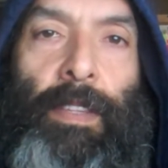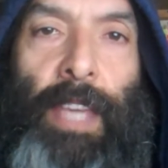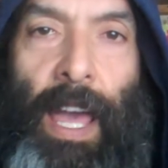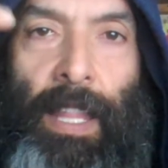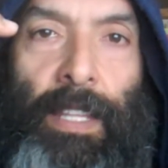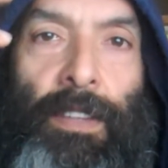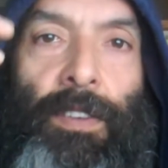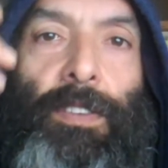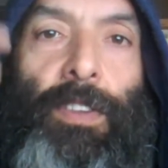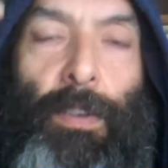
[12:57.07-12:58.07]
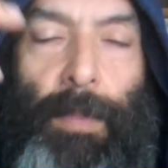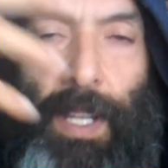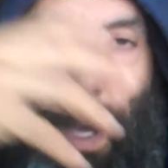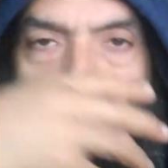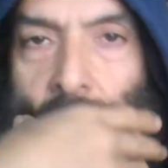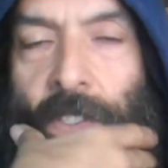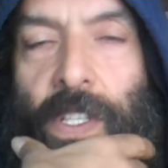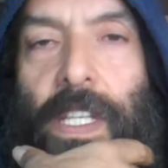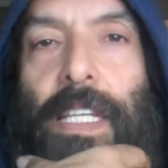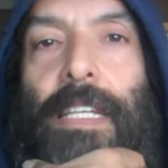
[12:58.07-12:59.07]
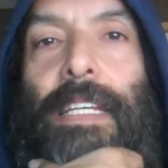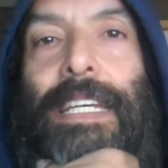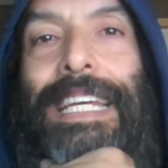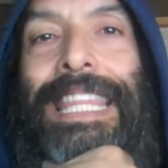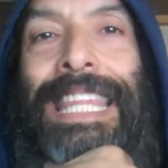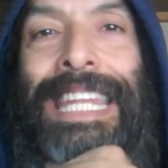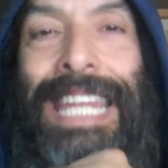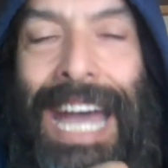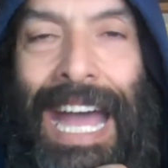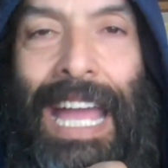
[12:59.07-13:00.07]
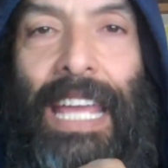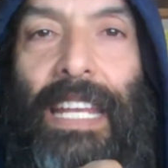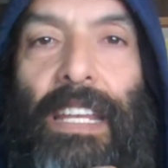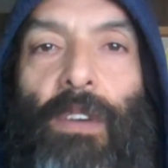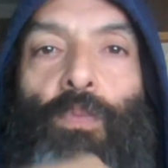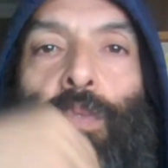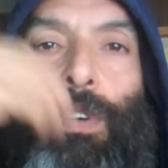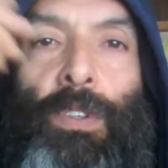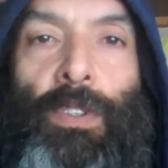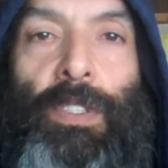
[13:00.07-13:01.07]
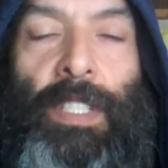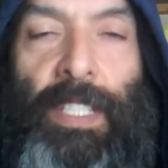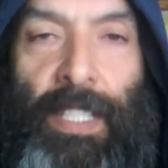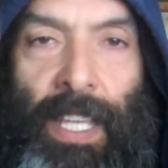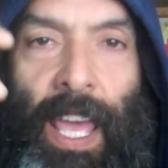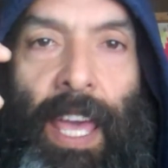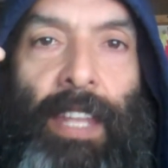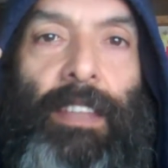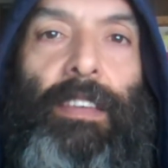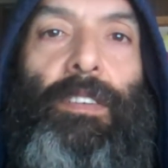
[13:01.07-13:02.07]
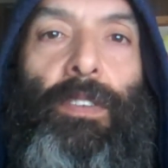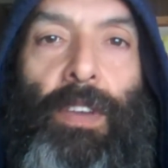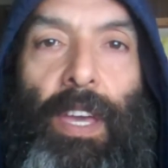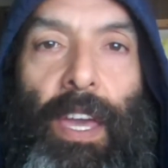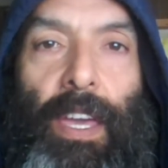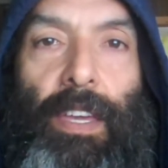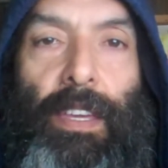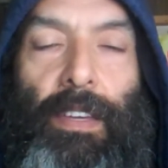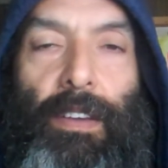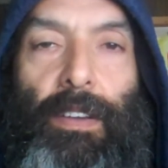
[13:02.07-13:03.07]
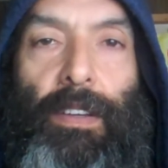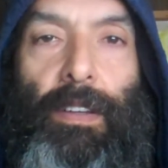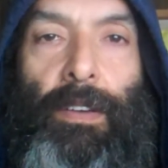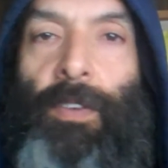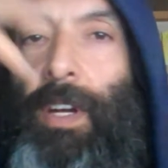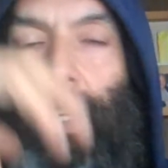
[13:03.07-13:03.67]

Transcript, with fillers: calendar terminology, the nine will descend, okay, or